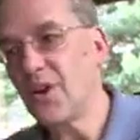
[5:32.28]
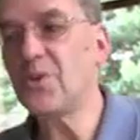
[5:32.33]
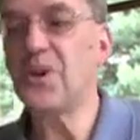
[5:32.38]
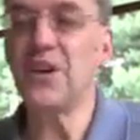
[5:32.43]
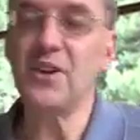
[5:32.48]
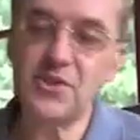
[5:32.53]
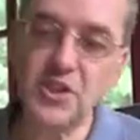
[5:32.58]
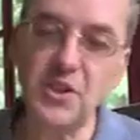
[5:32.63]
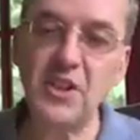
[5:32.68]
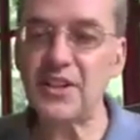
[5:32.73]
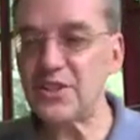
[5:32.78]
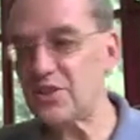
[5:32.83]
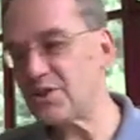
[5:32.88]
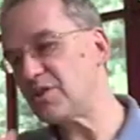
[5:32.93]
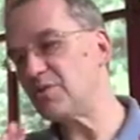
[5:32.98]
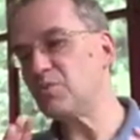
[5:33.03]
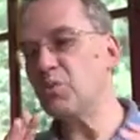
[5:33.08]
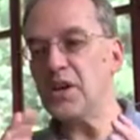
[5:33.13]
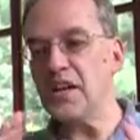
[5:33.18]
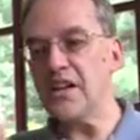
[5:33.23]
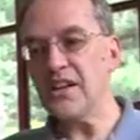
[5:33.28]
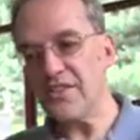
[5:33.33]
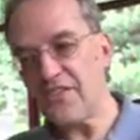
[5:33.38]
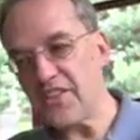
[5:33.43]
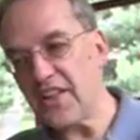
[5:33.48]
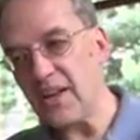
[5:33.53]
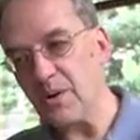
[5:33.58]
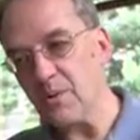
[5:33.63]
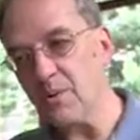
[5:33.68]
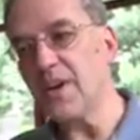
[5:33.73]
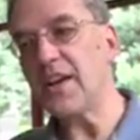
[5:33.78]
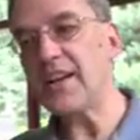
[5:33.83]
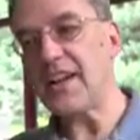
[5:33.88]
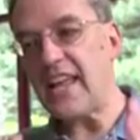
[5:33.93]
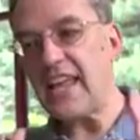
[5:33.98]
Okay, so that's the weird thing, right?